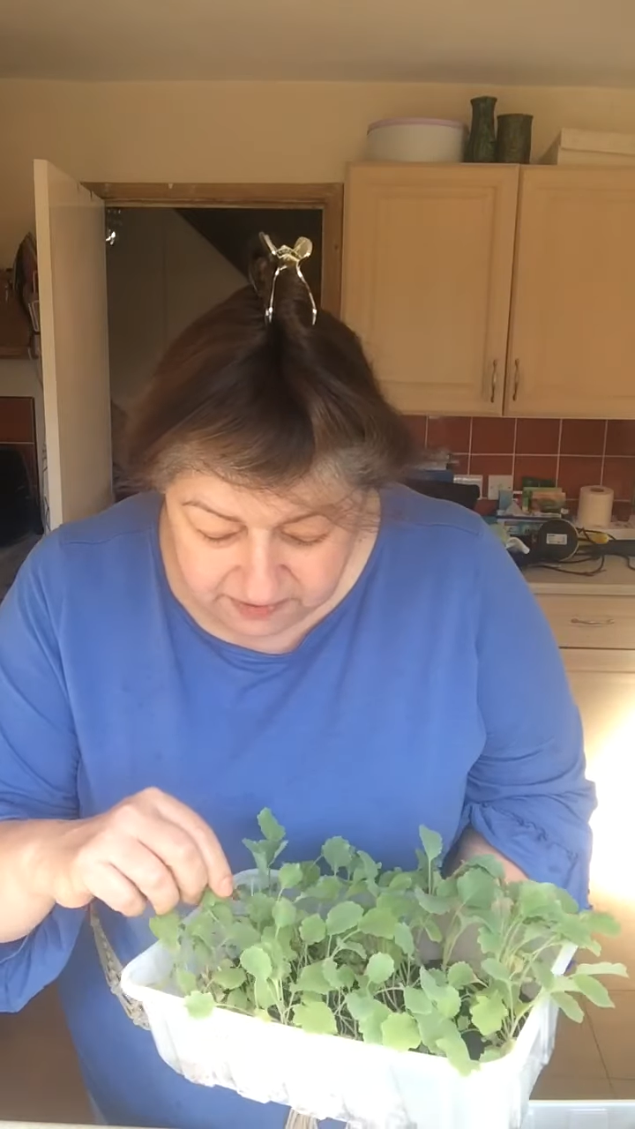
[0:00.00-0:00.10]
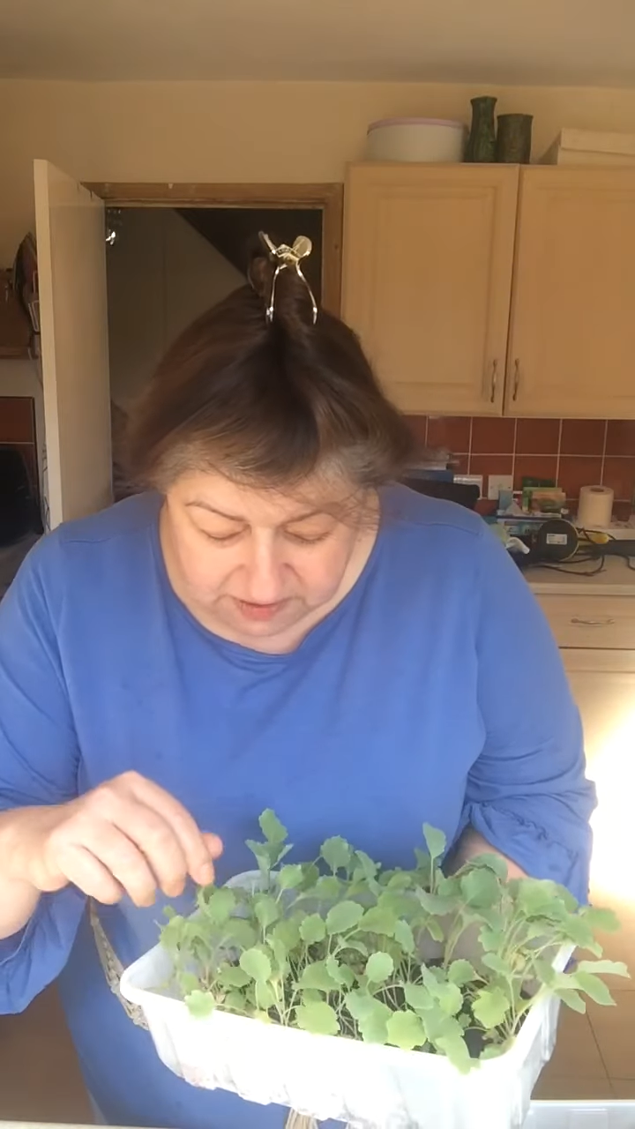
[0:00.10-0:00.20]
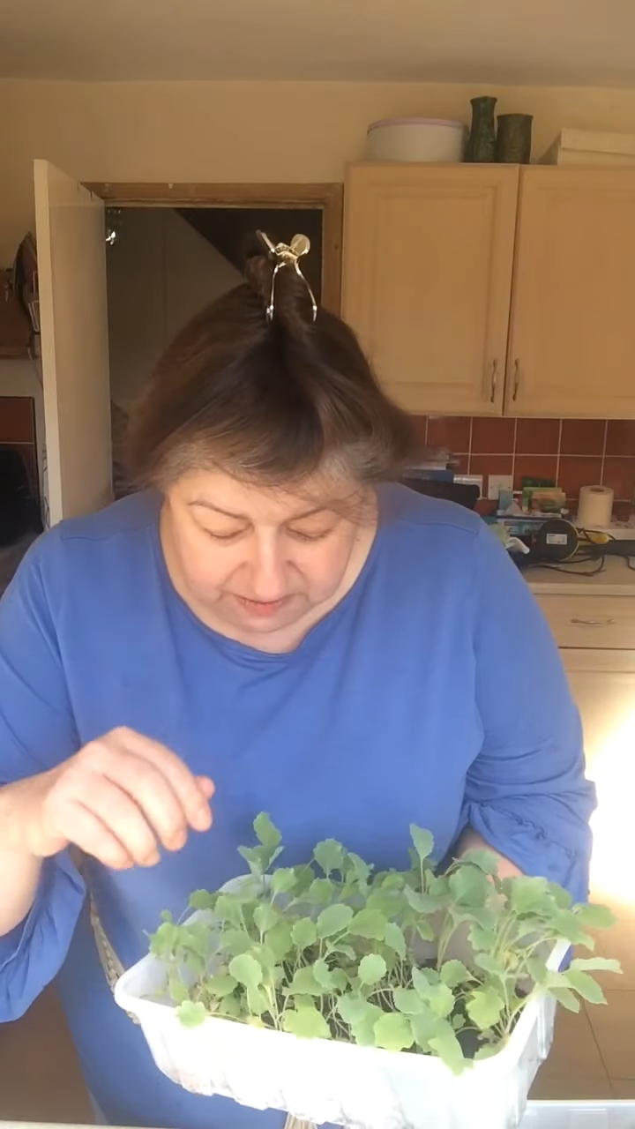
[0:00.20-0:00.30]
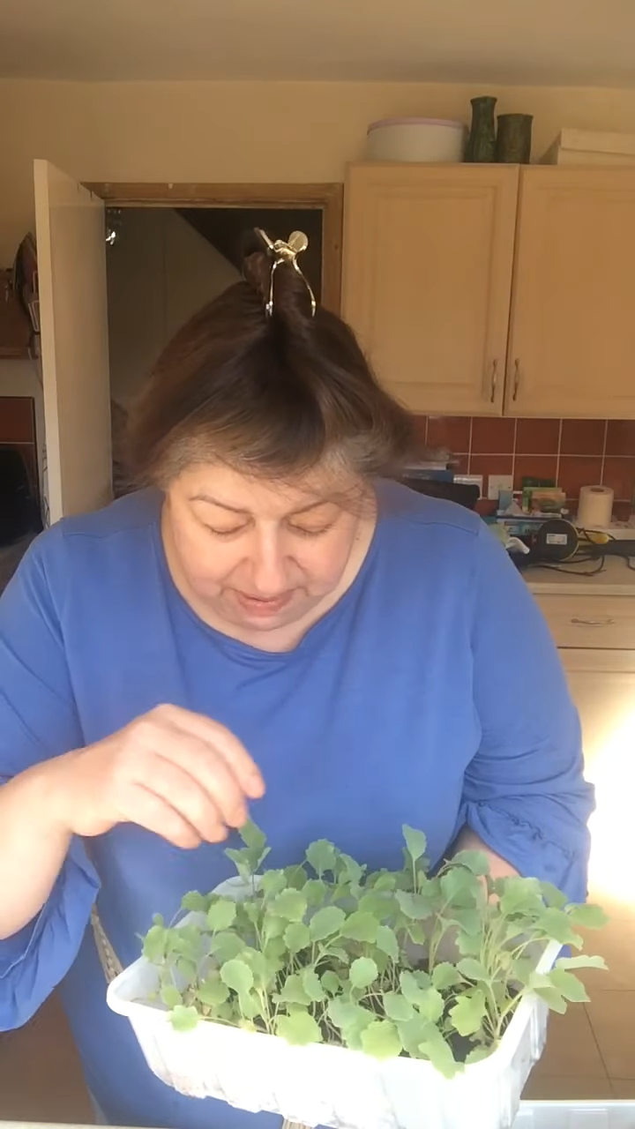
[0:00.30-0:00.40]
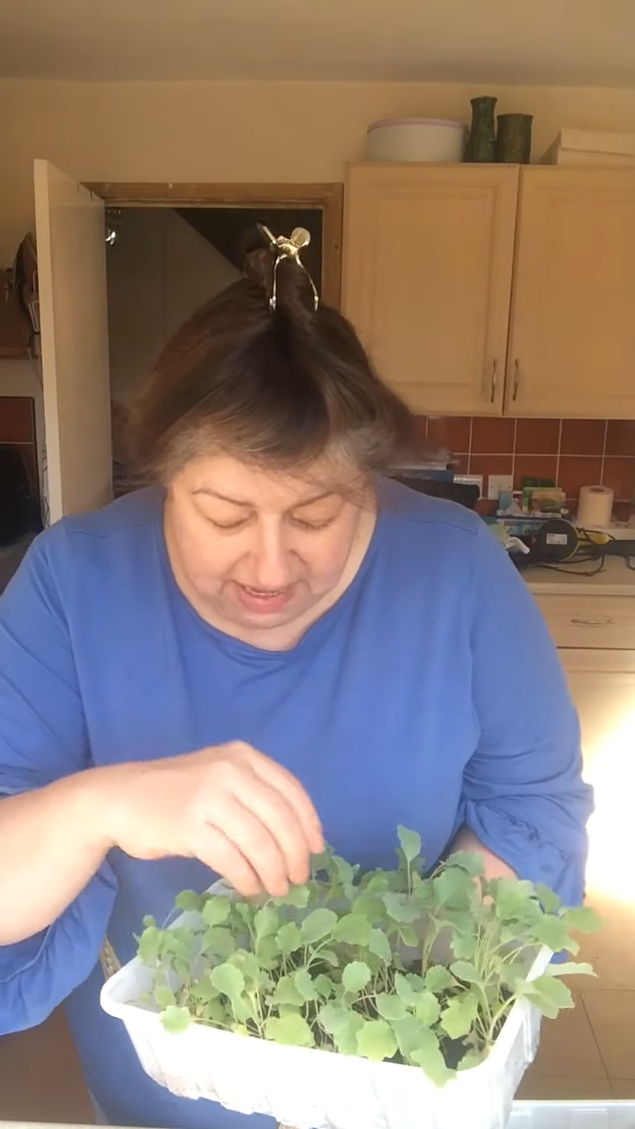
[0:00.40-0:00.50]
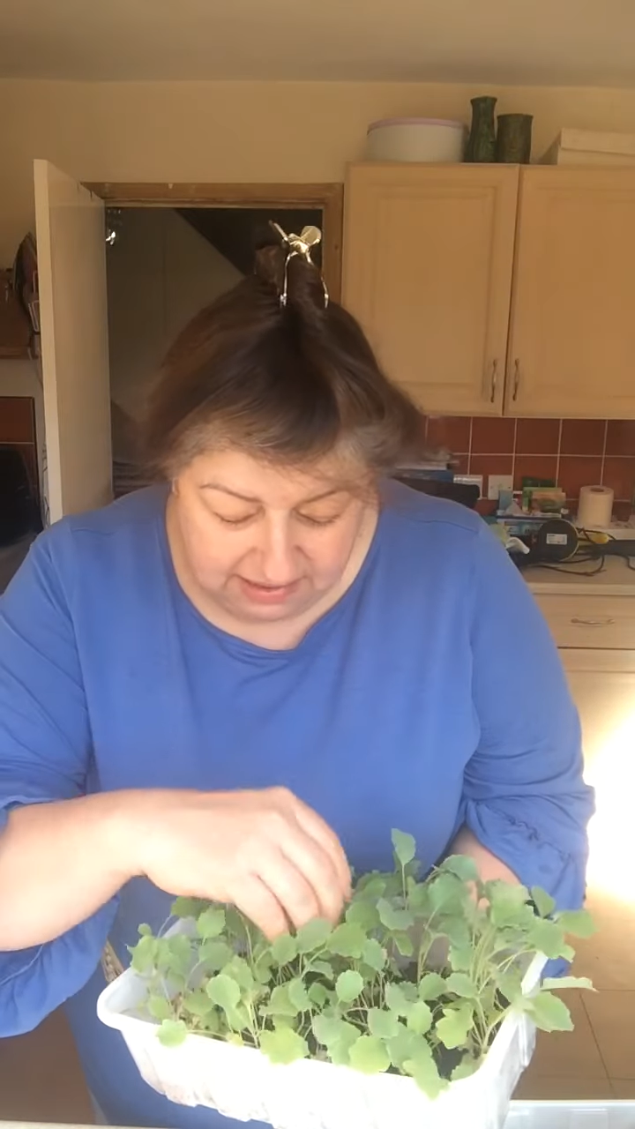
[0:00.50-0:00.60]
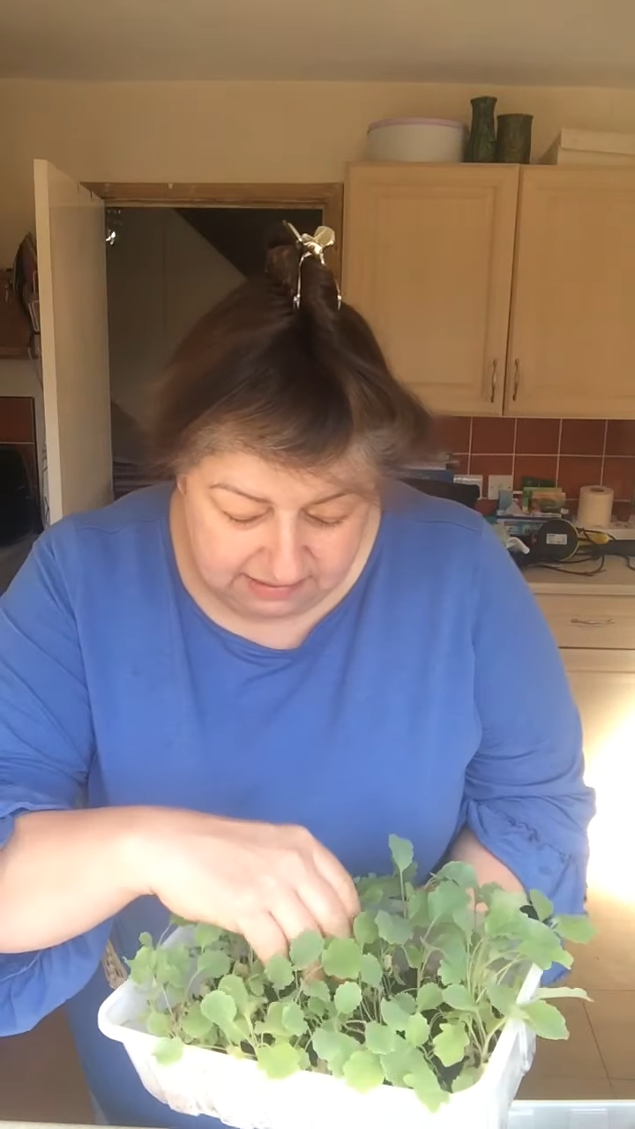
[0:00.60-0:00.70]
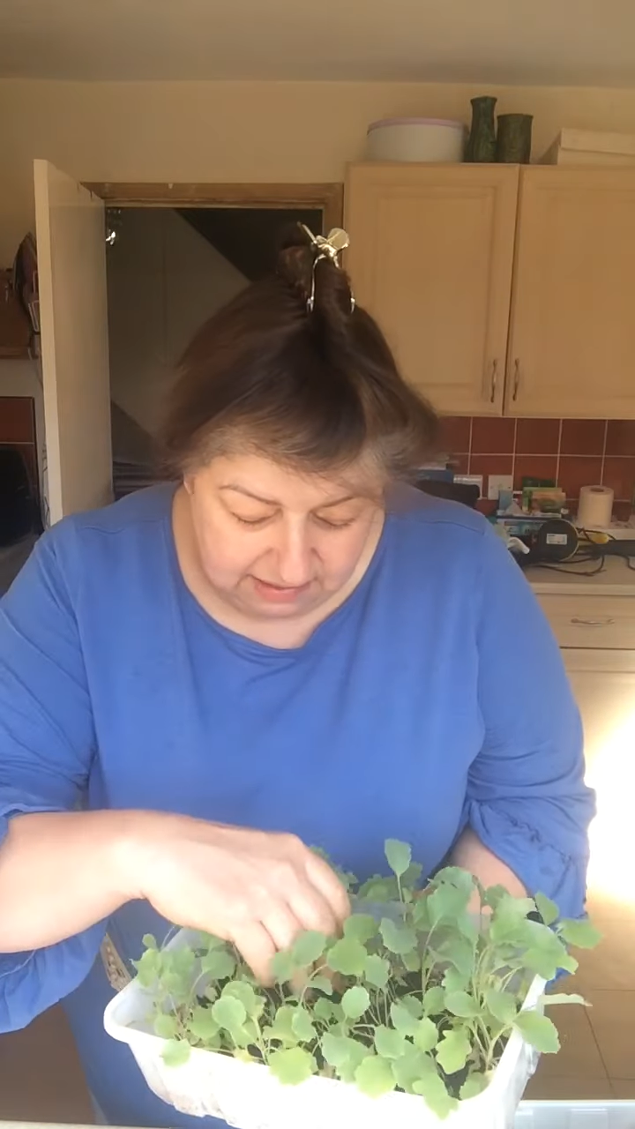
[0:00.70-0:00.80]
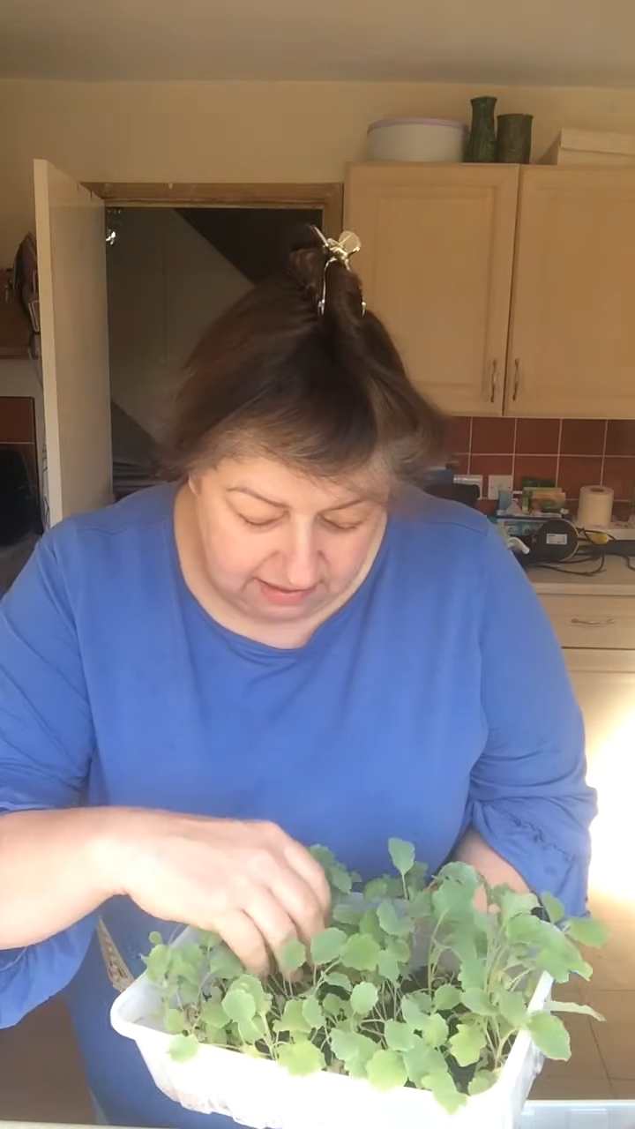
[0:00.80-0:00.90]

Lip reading: for space,